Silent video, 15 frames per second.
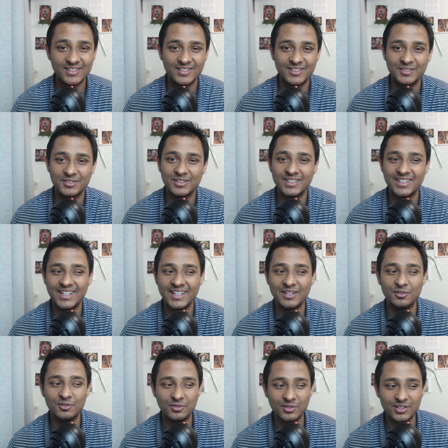so that they can
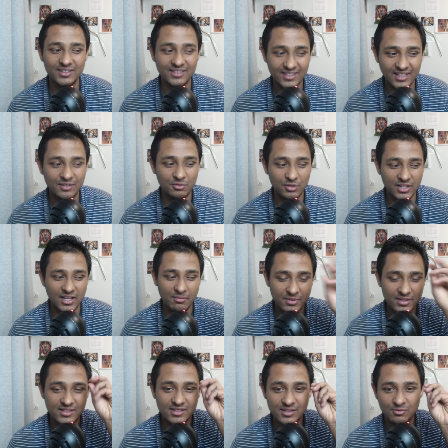also understand what
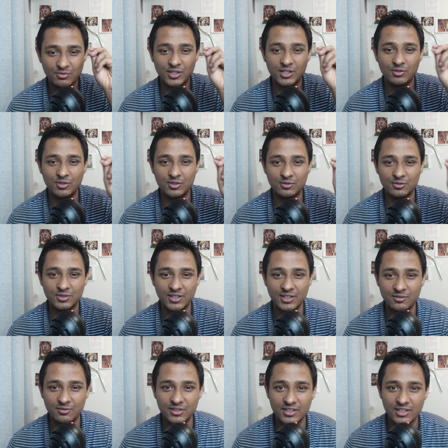happens when you
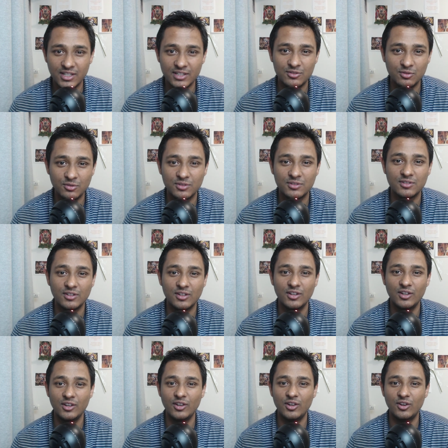associate with great souls
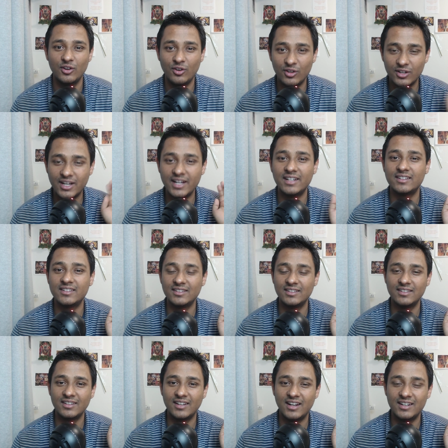all right
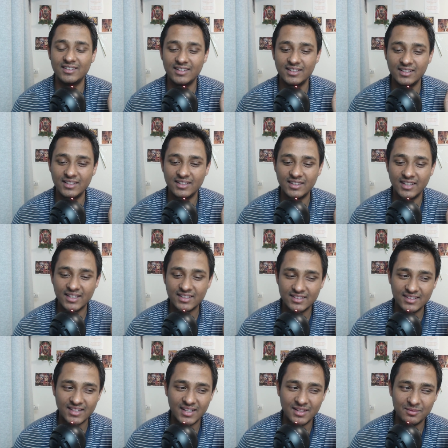until next
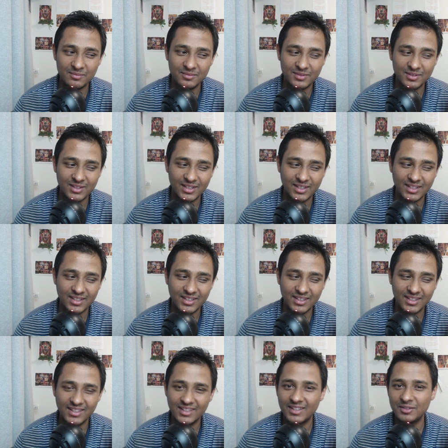time
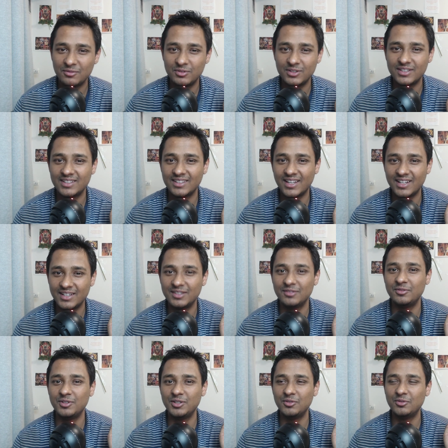with another
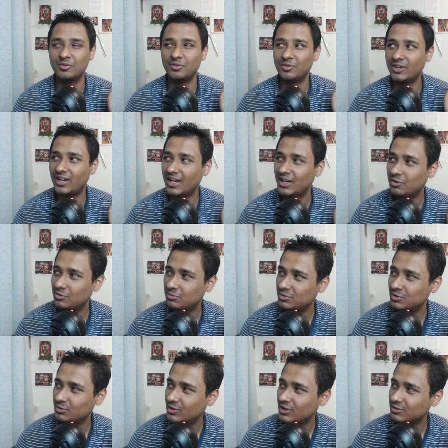video i hope
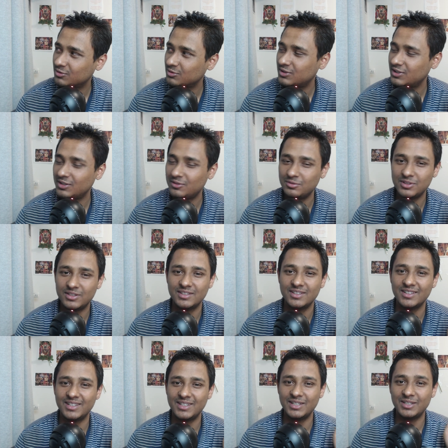you associate with
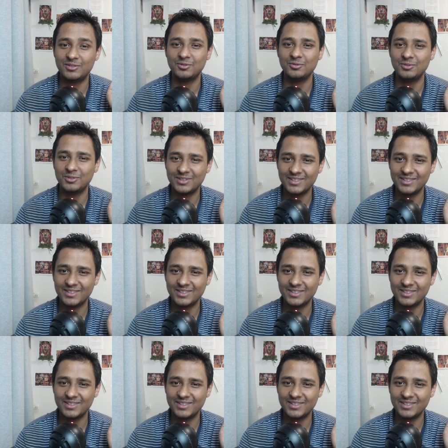great souls